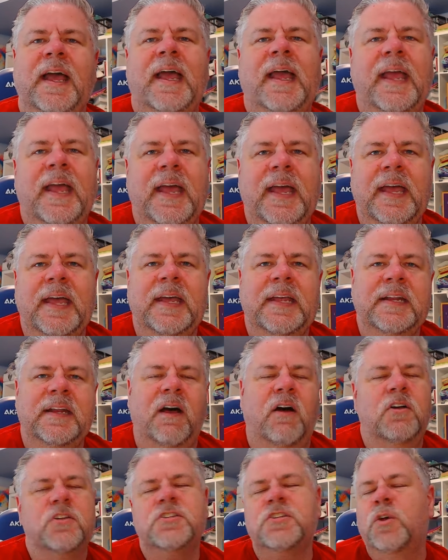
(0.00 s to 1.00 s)
and
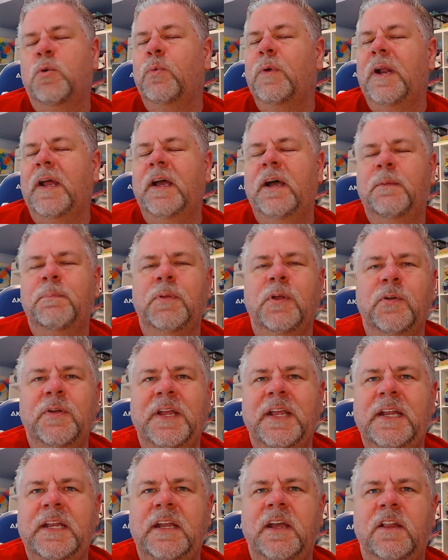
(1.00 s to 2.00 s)
also when I upload
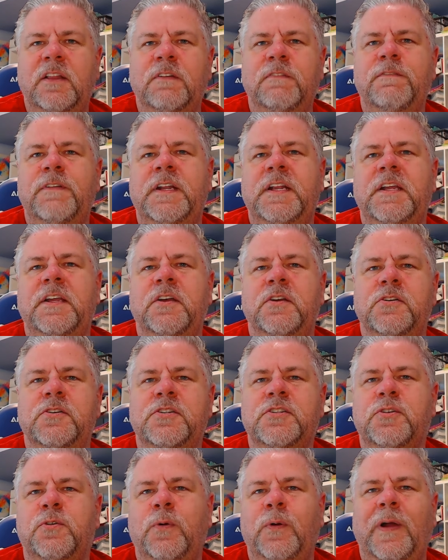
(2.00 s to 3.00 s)
any other
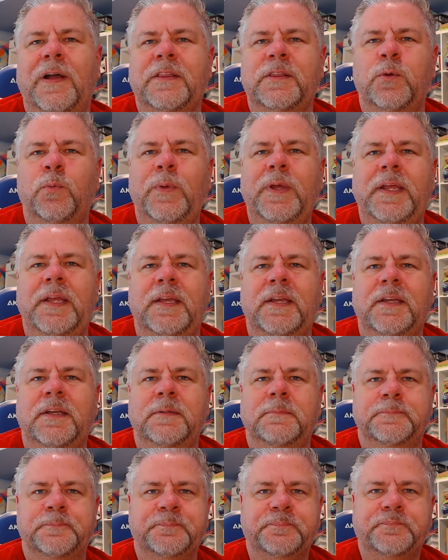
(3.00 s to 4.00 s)
videos throughout the week.
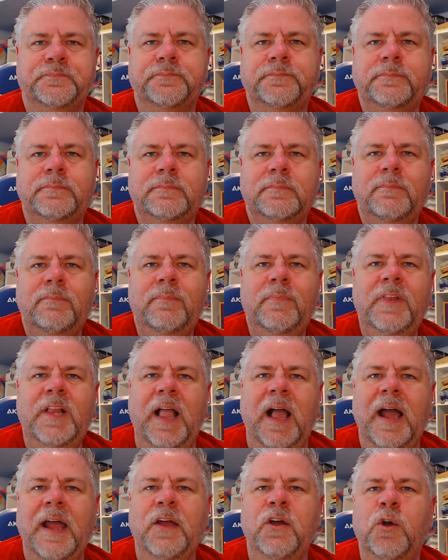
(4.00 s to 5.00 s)

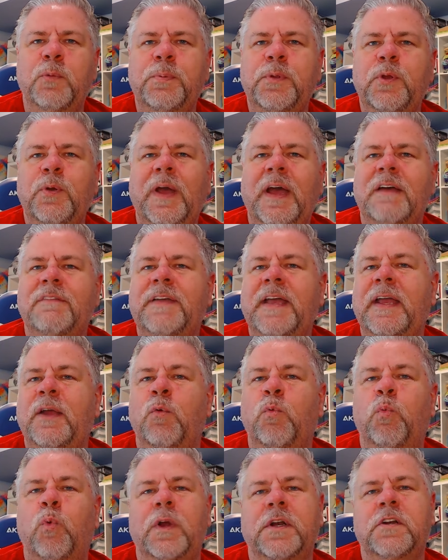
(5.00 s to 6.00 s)
I hope you have a
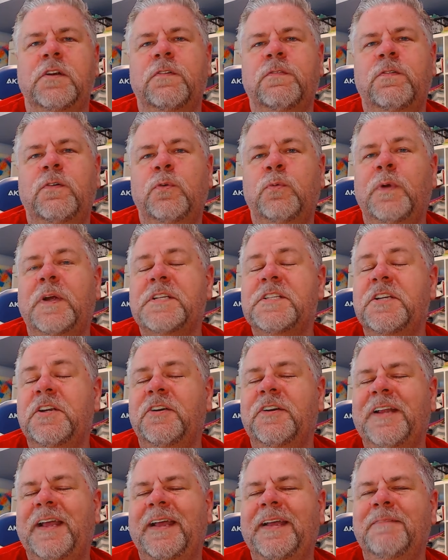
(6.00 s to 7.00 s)
wonderful rest of
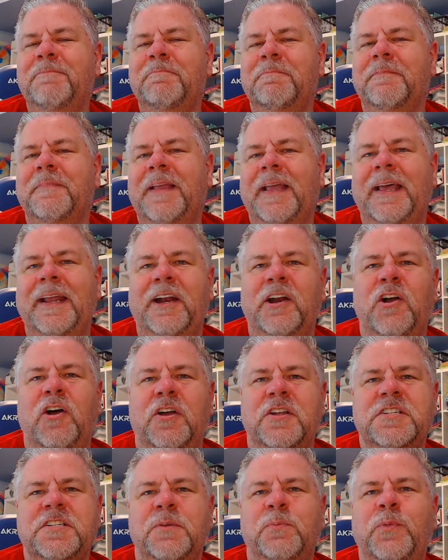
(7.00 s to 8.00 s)
your day and an
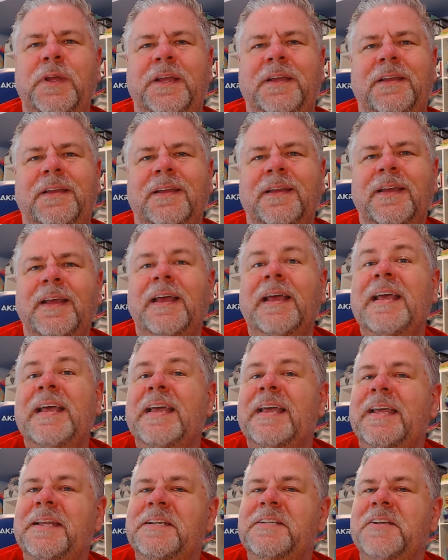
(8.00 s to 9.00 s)
awesome week.
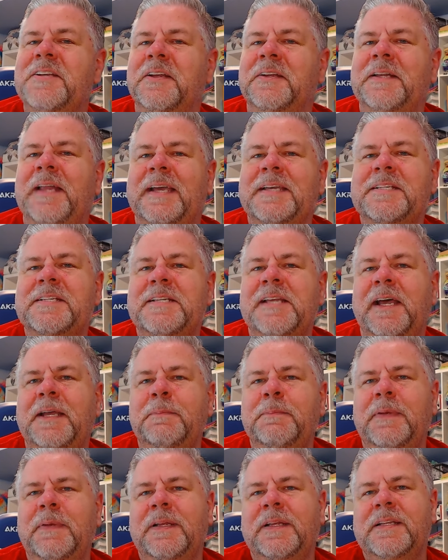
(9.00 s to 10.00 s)
Until next
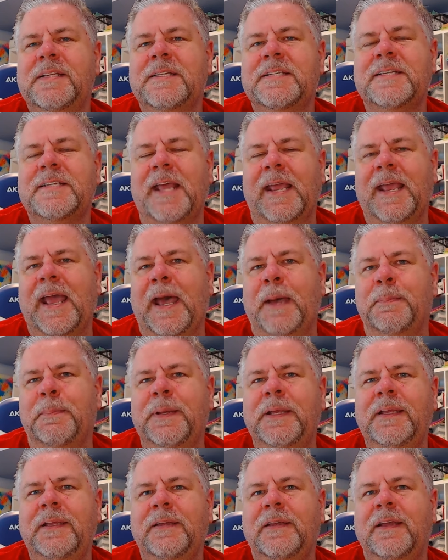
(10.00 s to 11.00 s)
time, stay
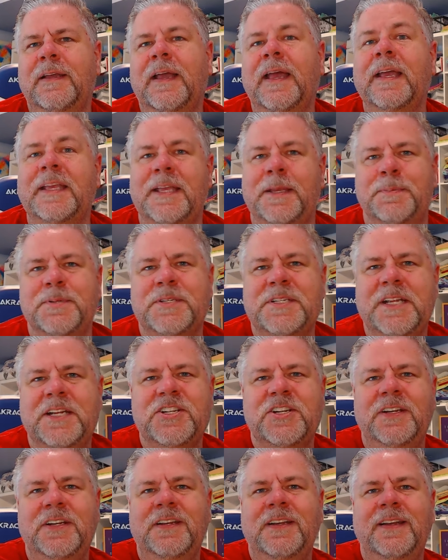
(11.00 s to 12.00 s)
happy and keep
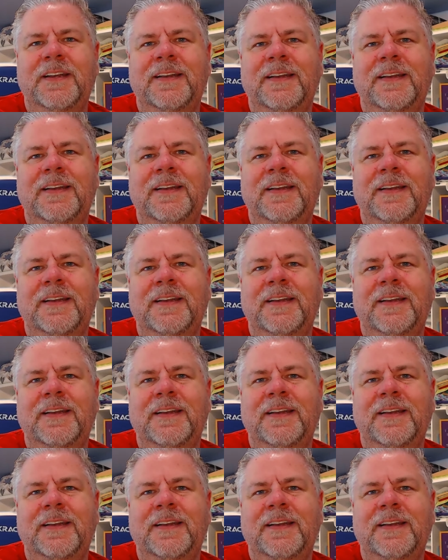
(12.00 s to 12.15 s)
stitching.